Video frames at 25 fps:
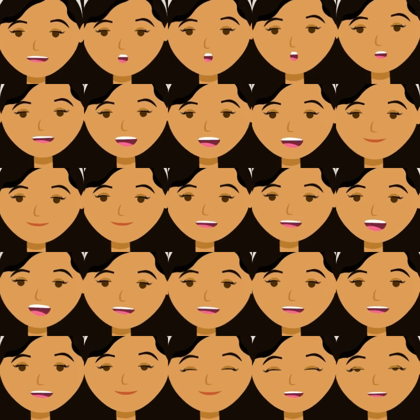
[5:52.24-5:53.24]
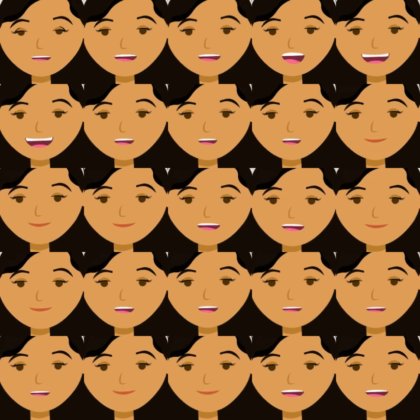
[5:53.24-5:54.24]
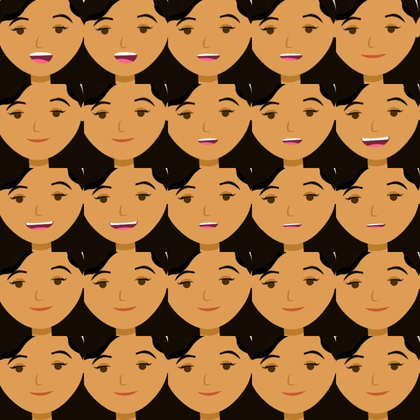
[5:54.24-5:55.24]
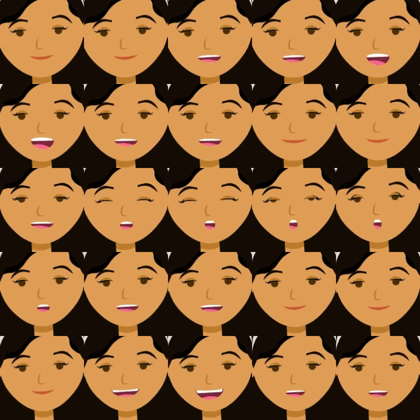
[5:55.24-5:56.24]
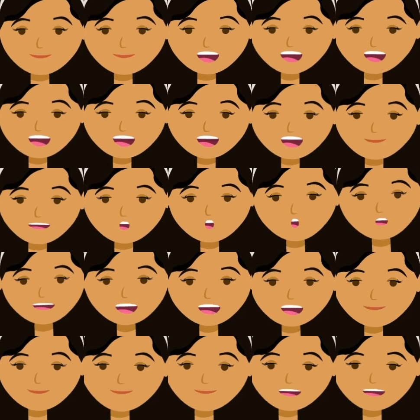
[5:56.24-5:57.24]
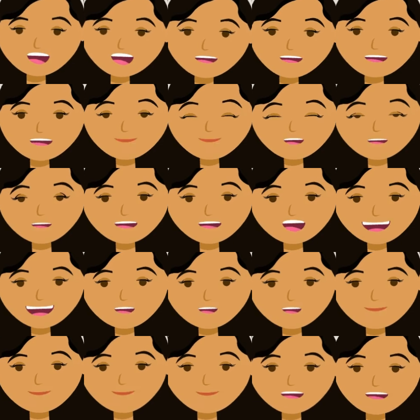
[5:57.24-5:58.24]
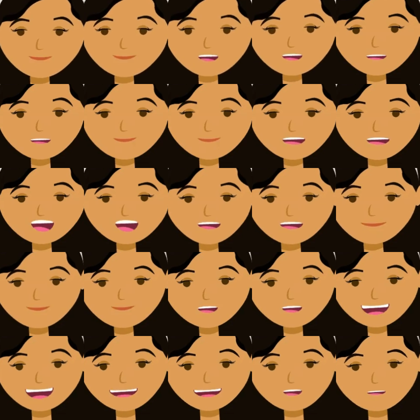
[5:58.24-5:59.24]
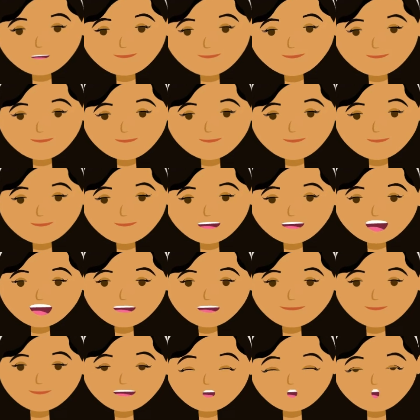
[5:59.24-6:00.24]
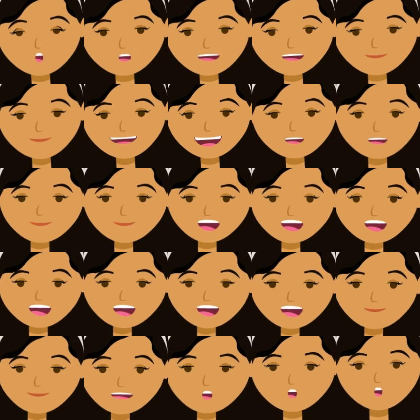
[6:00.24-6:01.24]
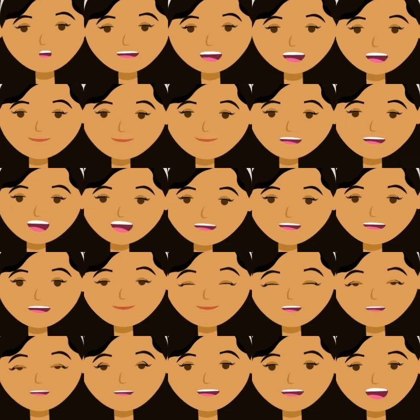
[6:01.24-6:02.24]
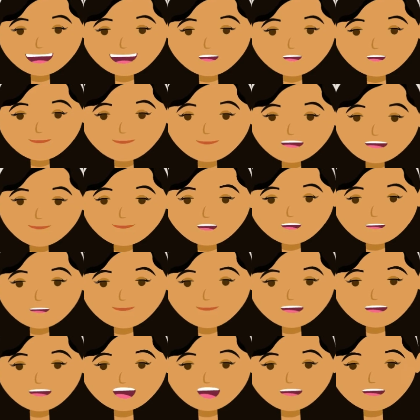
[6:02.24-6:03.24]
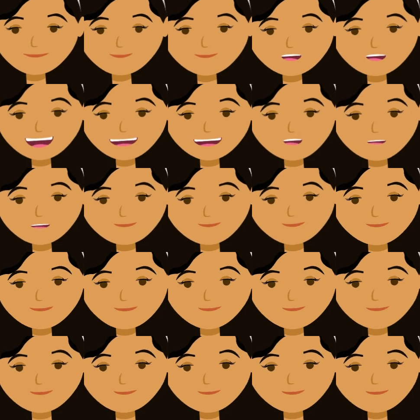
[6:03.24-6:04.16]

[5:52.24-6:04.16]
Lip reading: incentives, and even incentives from municipal utilities. It is important to note that the incentives for air source heat pumps are significantly different from ground source ones.